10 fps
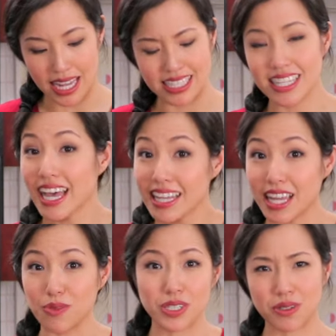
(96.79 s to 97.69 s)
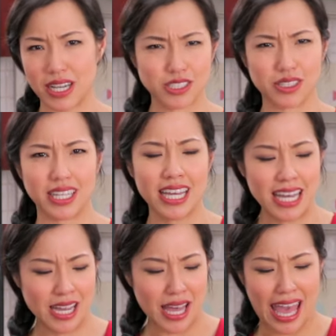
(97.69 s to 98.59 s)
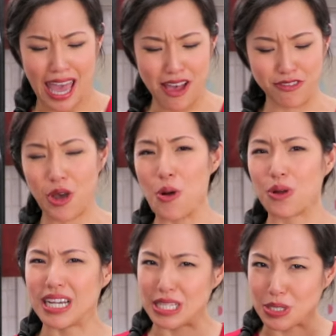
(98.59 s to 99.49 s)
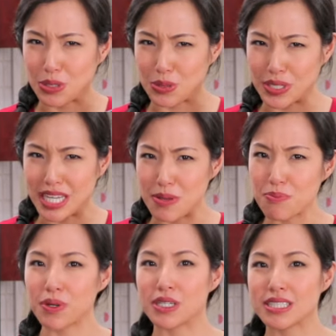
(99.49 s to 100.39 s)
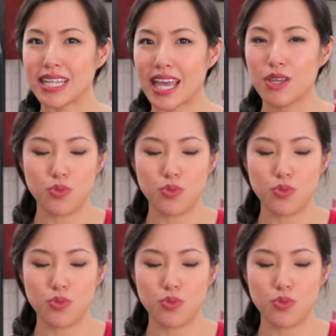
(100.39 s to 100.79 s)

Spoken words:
And in Thailand, we don't actually have coconut cream per se.